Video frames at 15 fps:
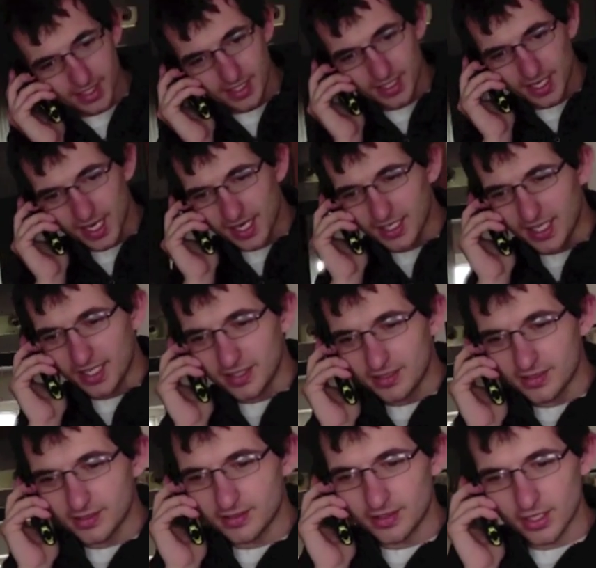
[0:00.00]
Can I get
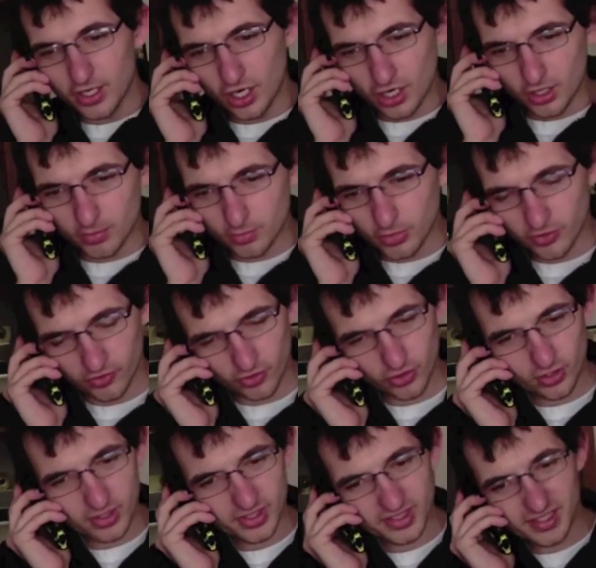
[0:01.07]
the number
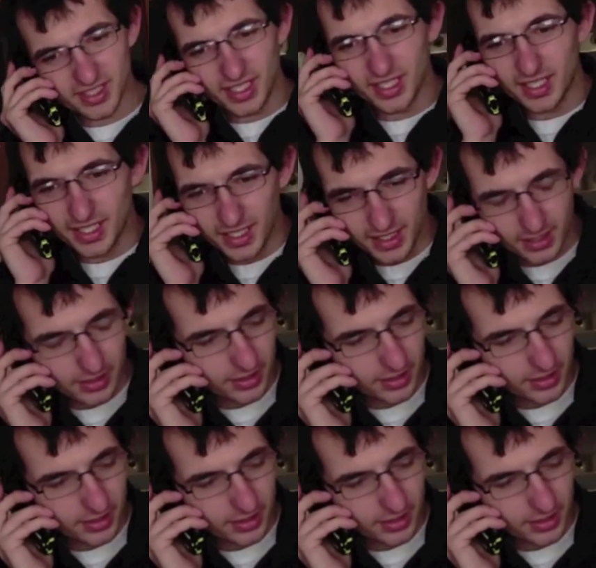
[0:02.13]
for C's?